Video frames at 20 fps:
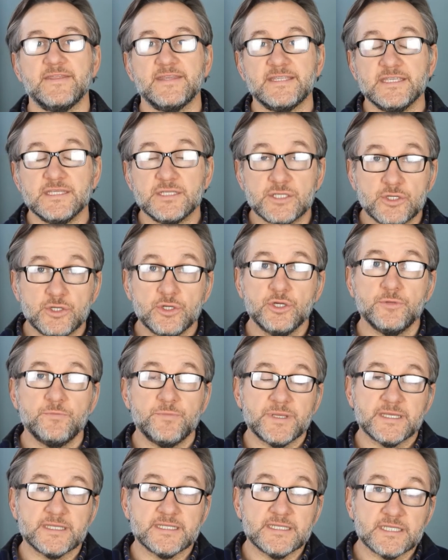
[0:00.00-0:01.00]
This is good
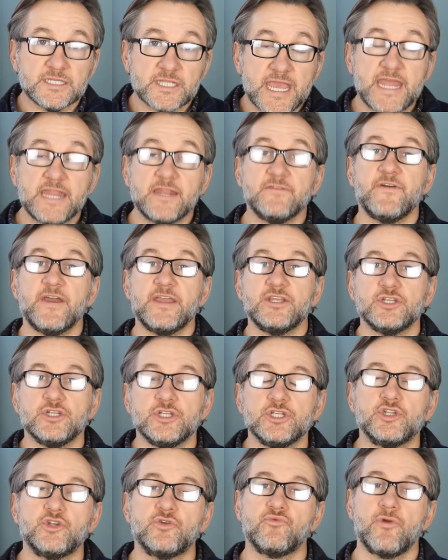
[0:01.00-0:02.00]
because it's
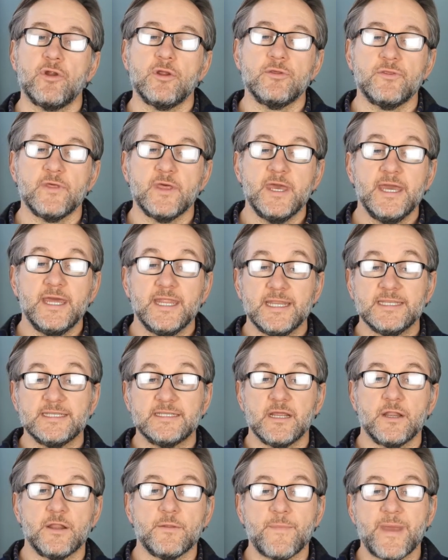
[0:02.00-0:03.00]
innovation, it's growth, it's
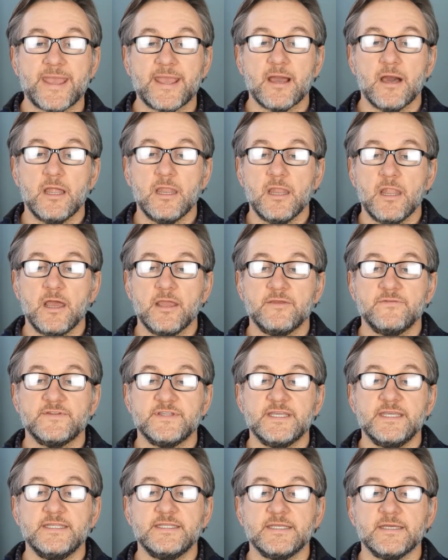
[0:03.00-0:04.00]
going to make our
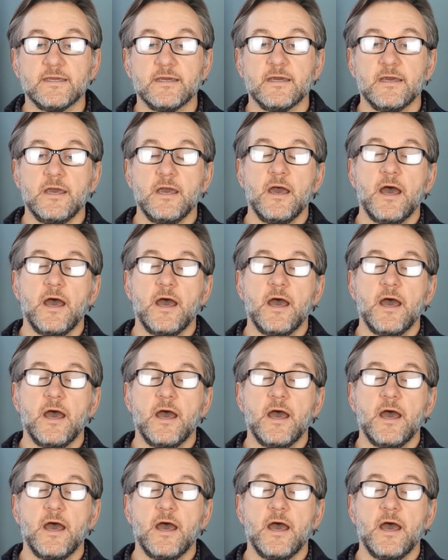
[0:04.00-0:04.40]
lives easier.